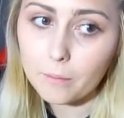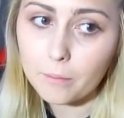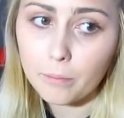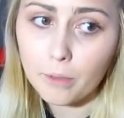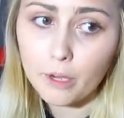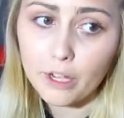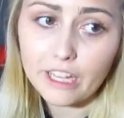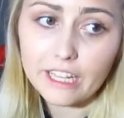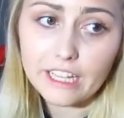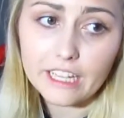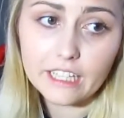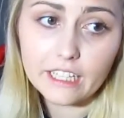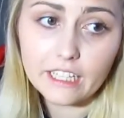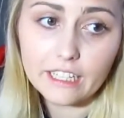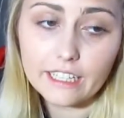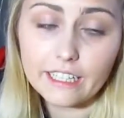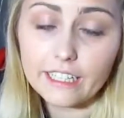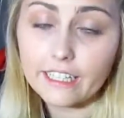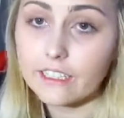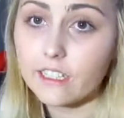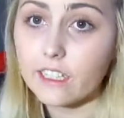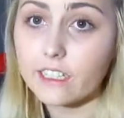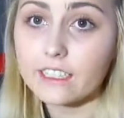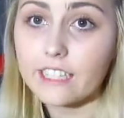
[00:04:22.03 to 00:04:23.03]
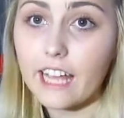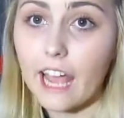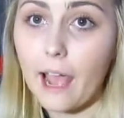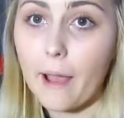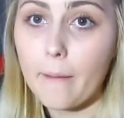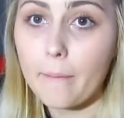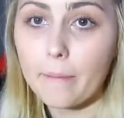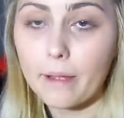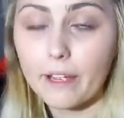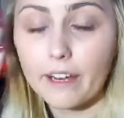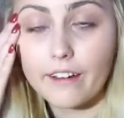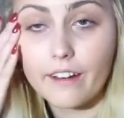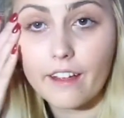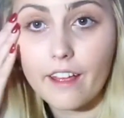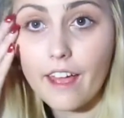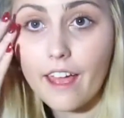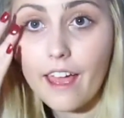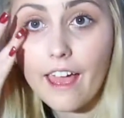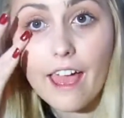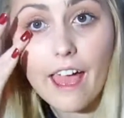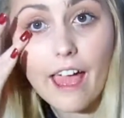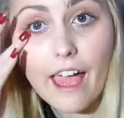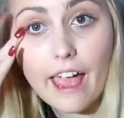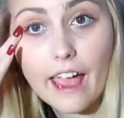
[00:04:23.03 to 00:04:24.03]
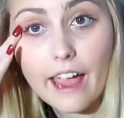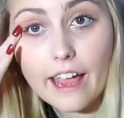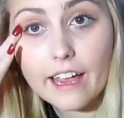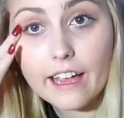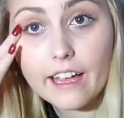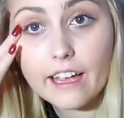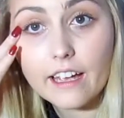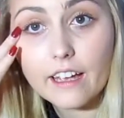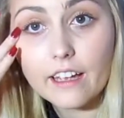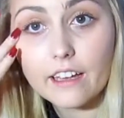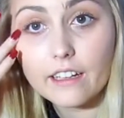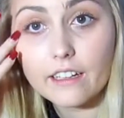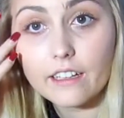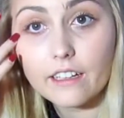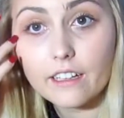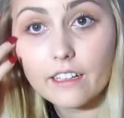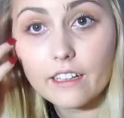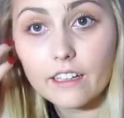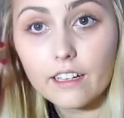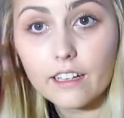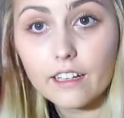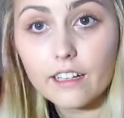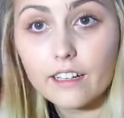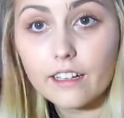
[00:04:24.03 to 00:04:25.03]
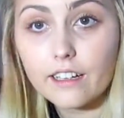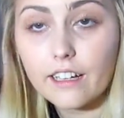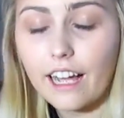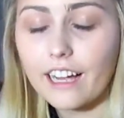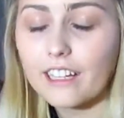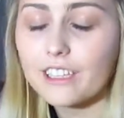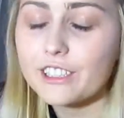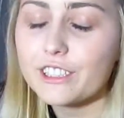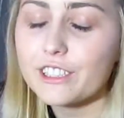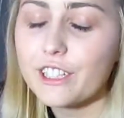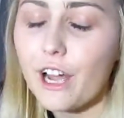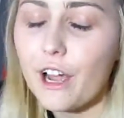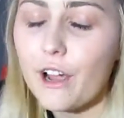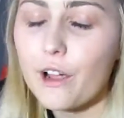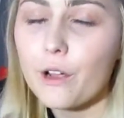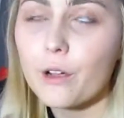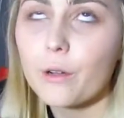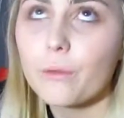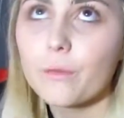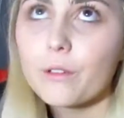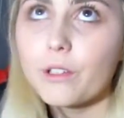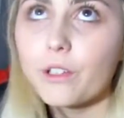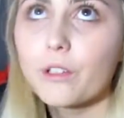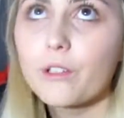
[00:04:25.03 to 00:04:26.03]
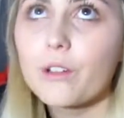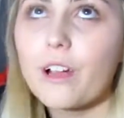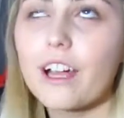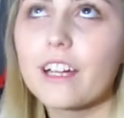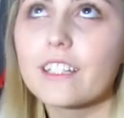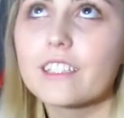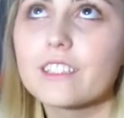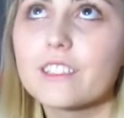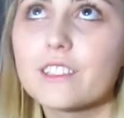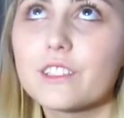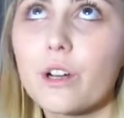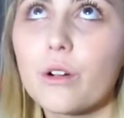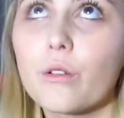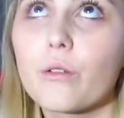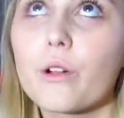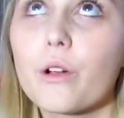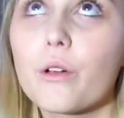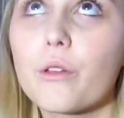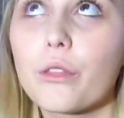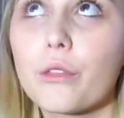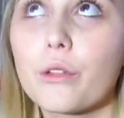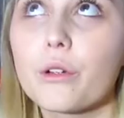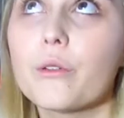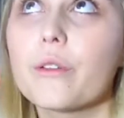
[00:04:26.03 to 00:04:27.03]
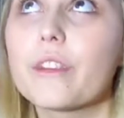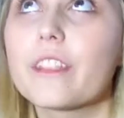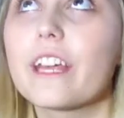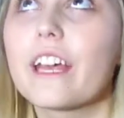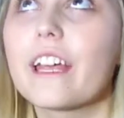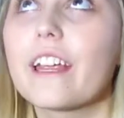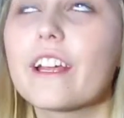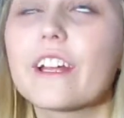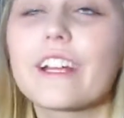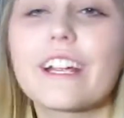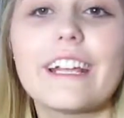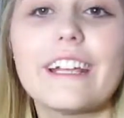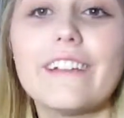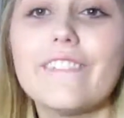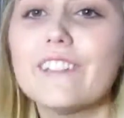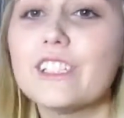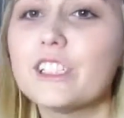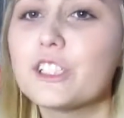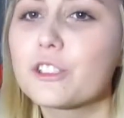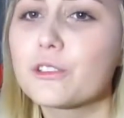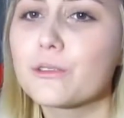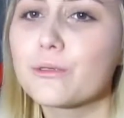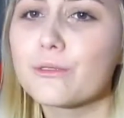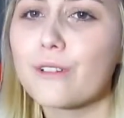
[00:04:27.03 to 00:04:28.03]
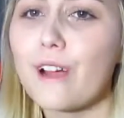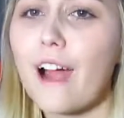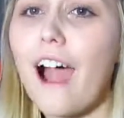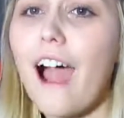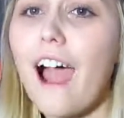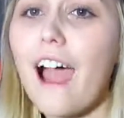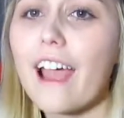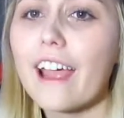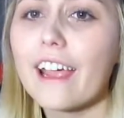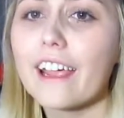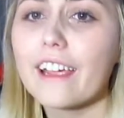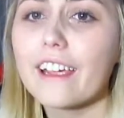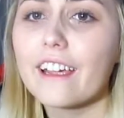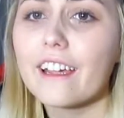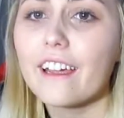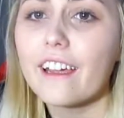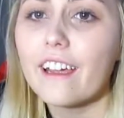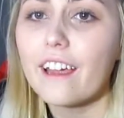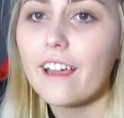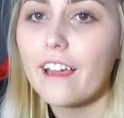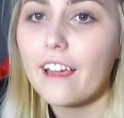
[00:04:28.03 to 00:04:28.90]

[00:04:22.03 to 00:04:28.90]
But it does happen, and I hope you guys don't go through with it. Like, even try.